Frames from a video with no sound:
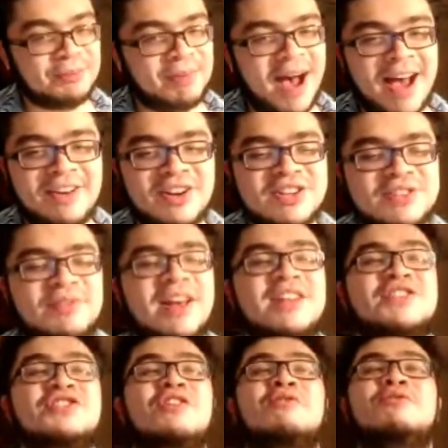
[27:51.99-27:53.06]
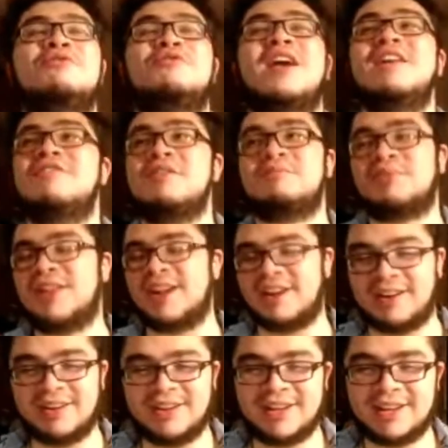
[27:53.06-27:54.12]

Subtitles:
Padres fans, your favorite player,